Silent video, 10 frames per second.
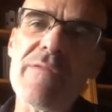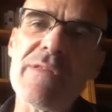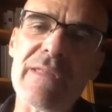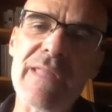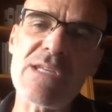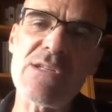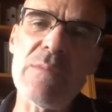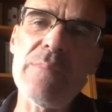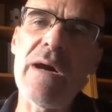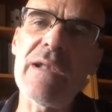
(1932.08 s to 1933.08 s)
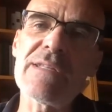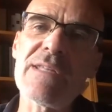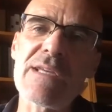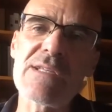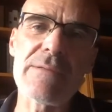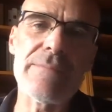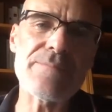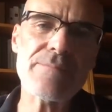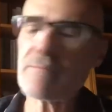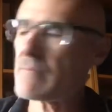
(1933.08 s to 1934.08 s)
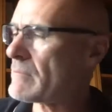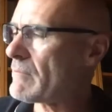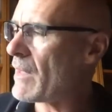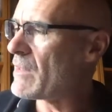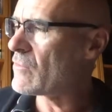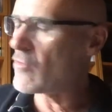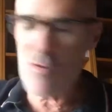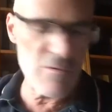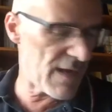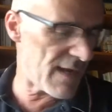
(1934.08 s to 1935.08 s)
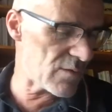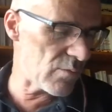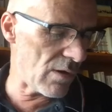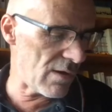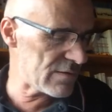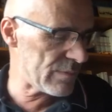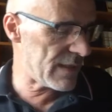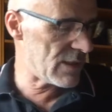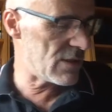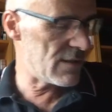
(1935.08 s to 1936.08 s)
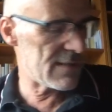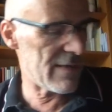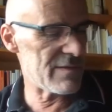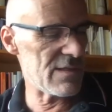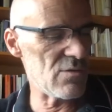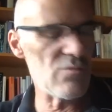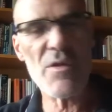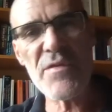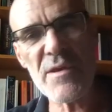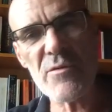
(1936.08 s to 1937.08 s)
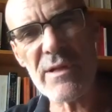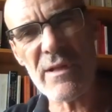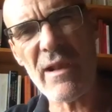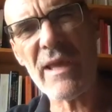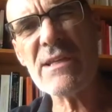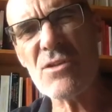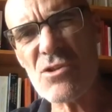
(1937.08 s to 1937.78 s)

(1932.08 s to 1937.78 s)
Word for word: of international politics. To quote Kenneth Waltz, page 72, the theory, like the